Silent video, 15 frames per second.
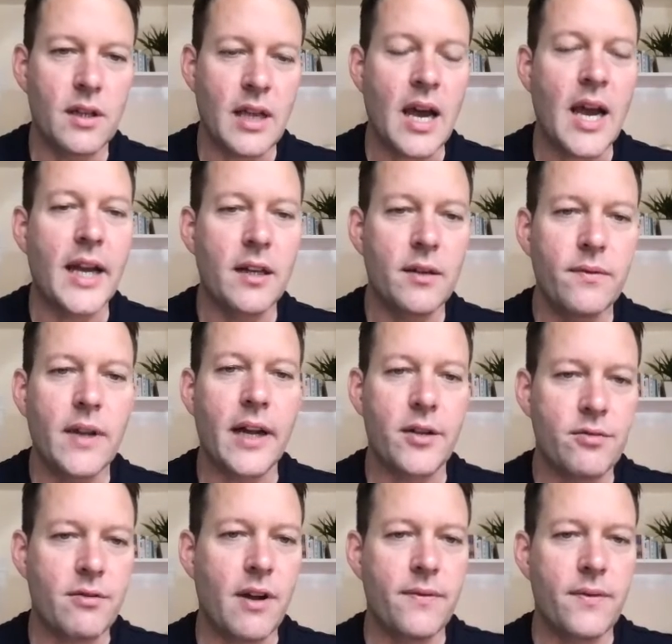kind of like
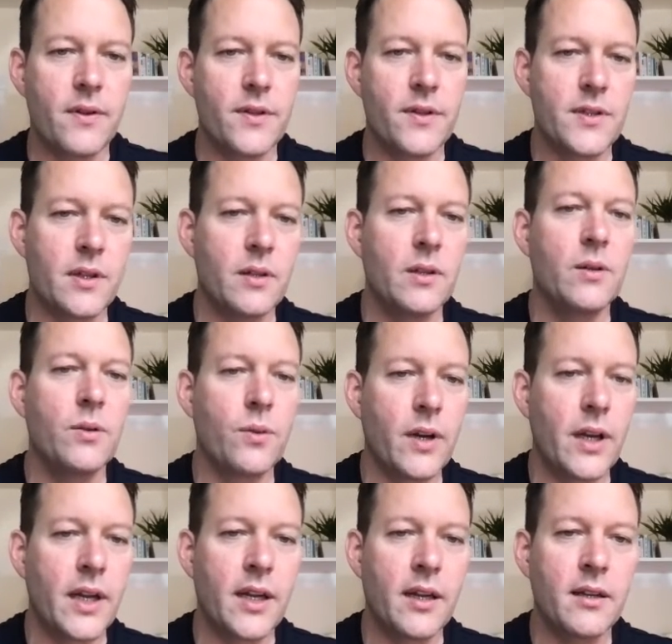truffles,
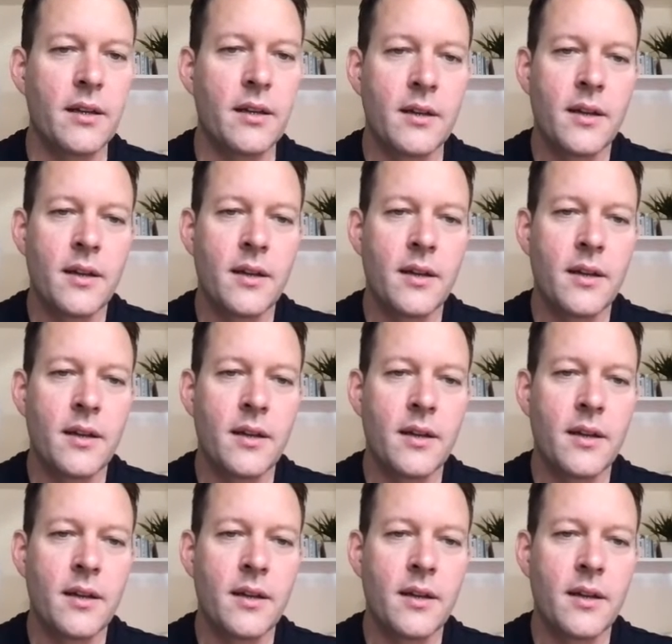alluring,